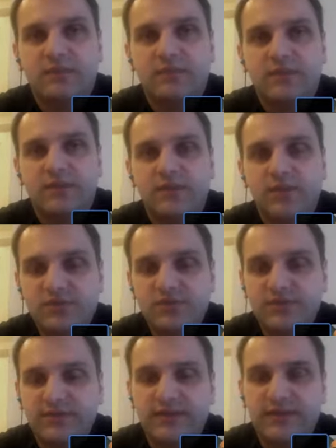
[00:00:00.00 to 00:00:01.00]

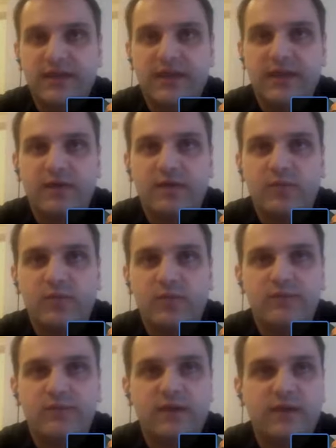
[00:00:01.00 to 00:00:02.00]
unfortunately,
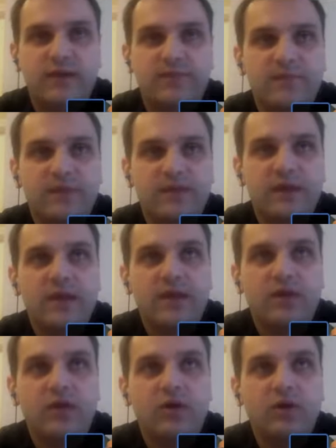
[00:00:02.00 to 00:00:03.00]
we've
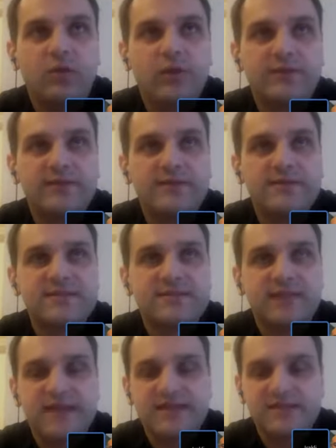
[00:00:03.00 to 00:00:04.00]
all witnessed
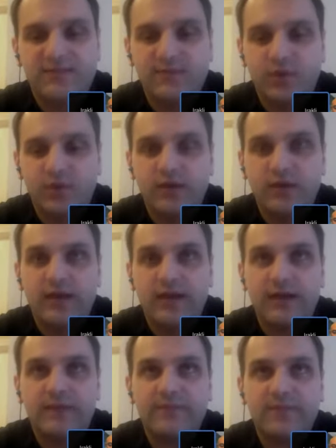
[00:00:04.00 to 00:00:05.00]
last fall
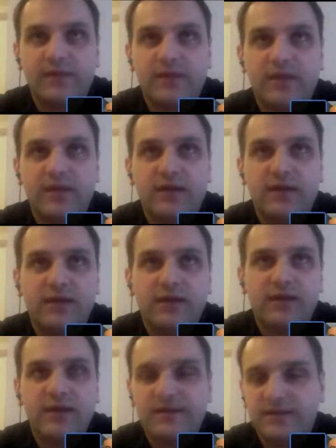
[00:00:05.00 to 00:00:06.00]
a
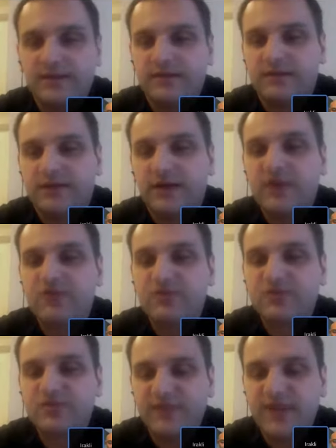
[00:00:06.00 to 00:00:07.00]
kind of
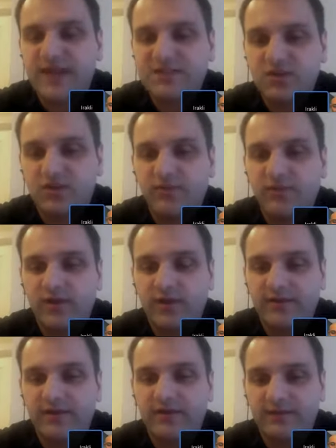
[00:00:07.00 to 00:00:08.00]
largest fiasco of
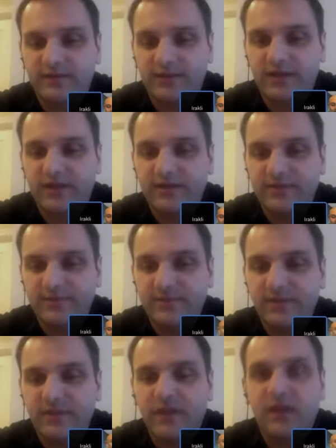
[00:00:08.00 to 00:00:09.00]
Healthcaregov,
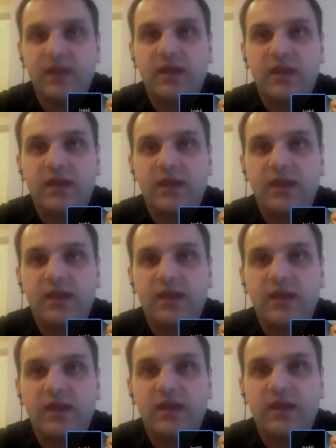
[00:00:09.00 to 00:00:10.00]
and
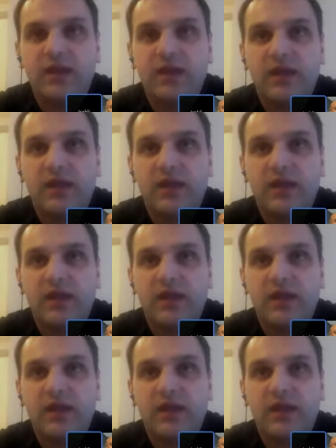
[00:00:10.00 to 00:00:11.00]
there was
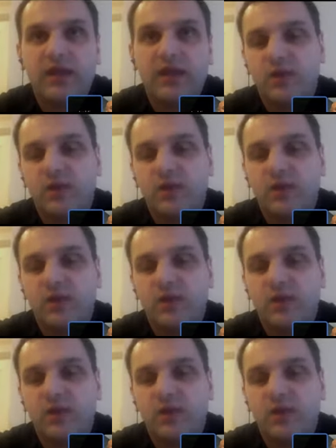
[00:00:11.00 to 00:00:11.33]
one of